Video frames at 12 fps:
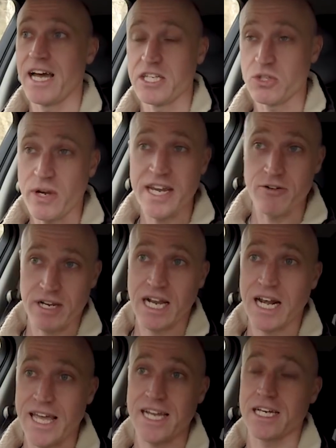you'll hear it
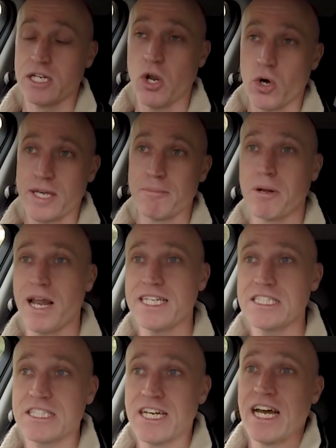click and lock in
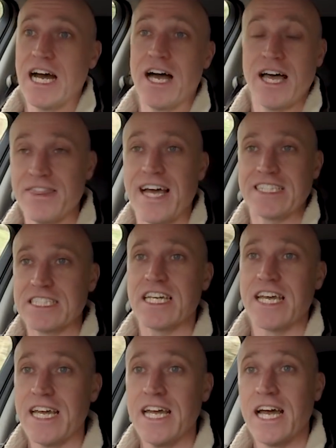place, and that's
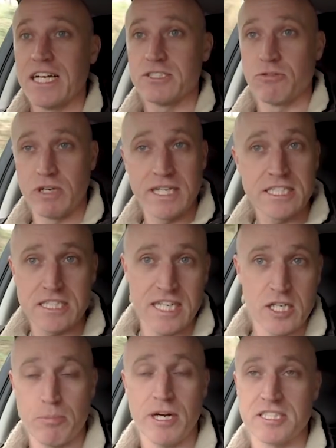it. To release it,
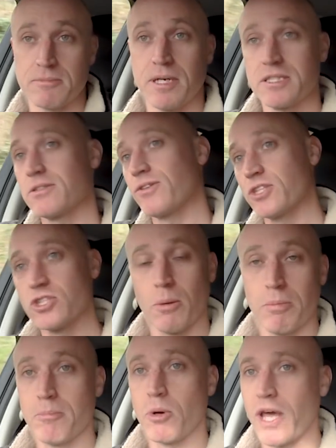you press the button on the
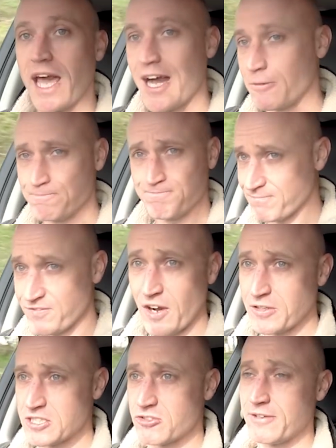top and pull it out.
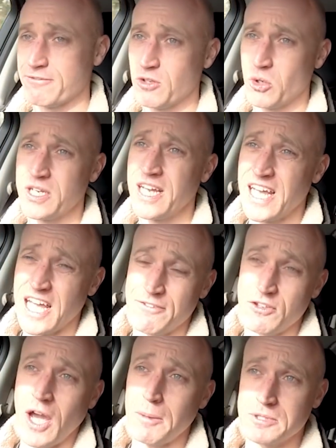Very straightforward. If
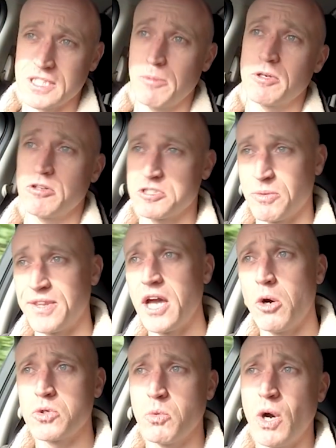you happen to come across one of the
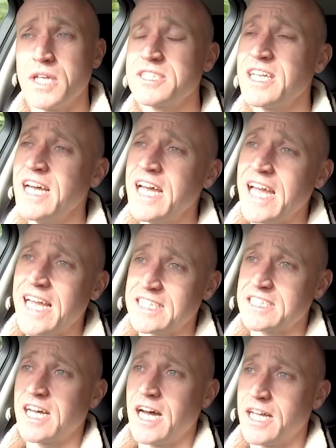older ones,
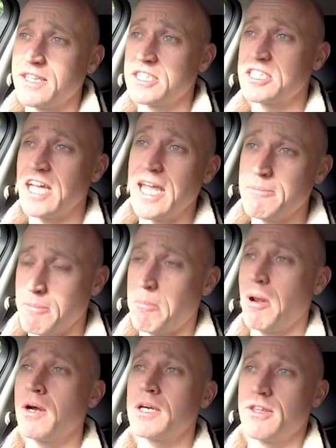It's the same
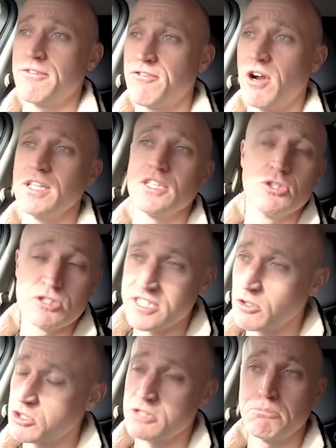plug at the front. You
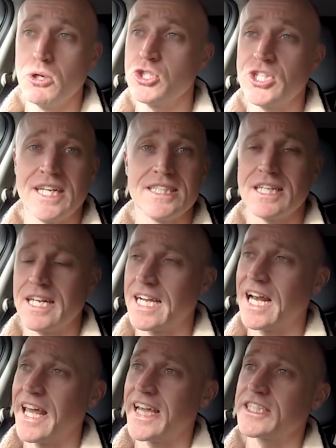still just push it until it
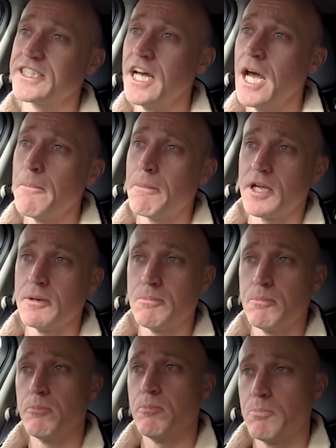clicks, but you
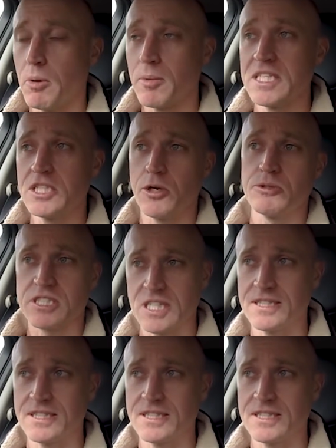probably notice